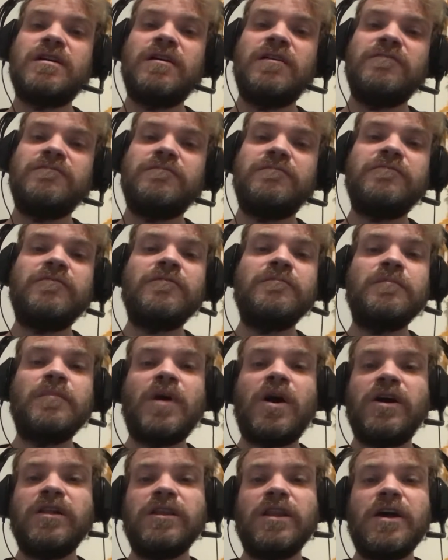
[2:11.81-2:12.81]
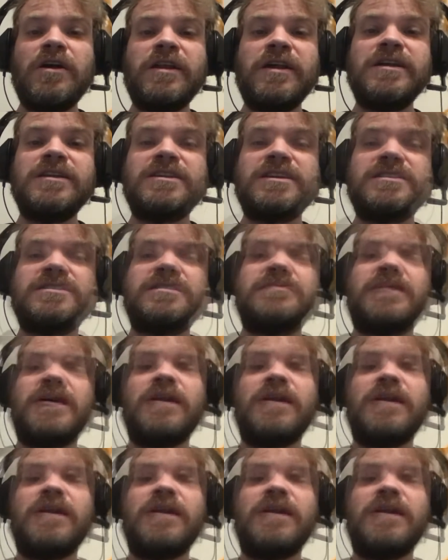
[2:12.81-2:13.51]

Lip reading: of my learning disability.